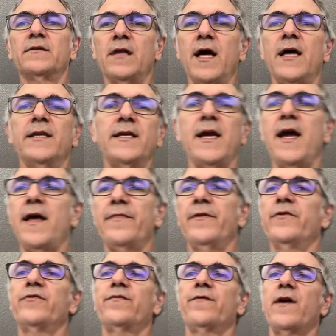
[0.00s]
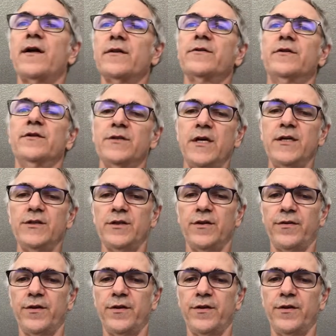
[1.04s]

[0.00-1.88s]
Lonnie Athens' violentization